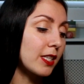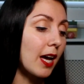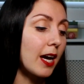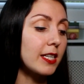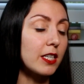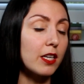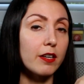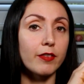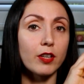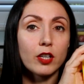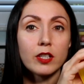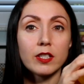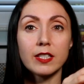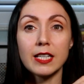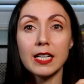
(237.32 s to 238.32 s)
the idea of
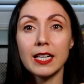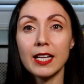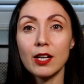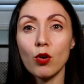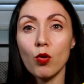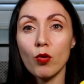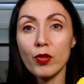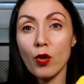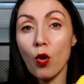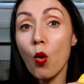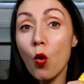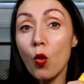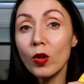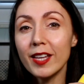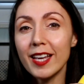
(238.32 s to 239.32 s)
concealing
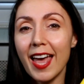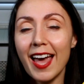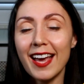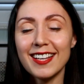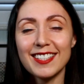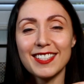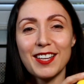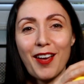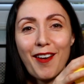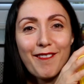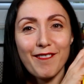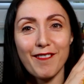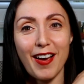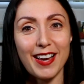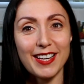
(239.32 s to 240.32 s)
all the eggs and
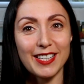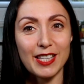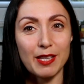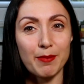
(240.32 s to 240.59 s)
finding